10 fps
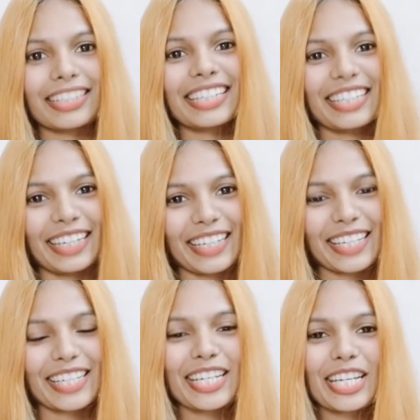like
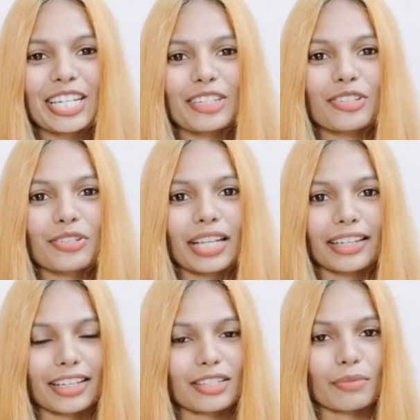you to like
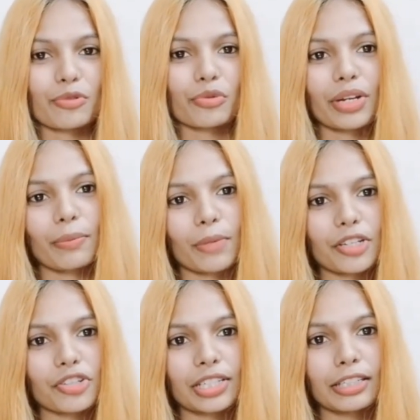and subscribe my
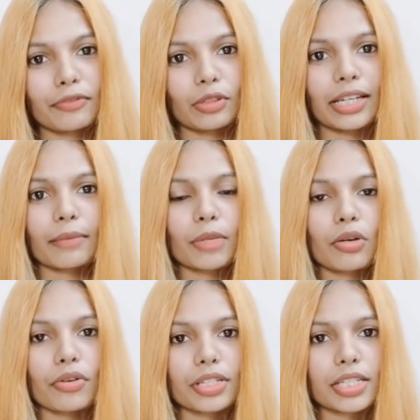channel if you like my
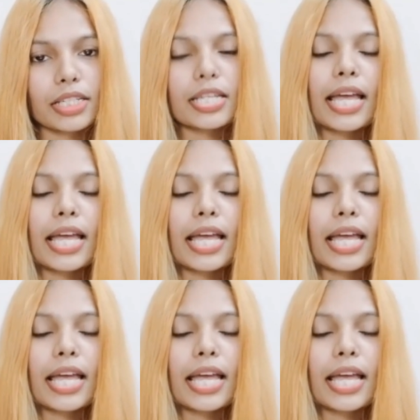content,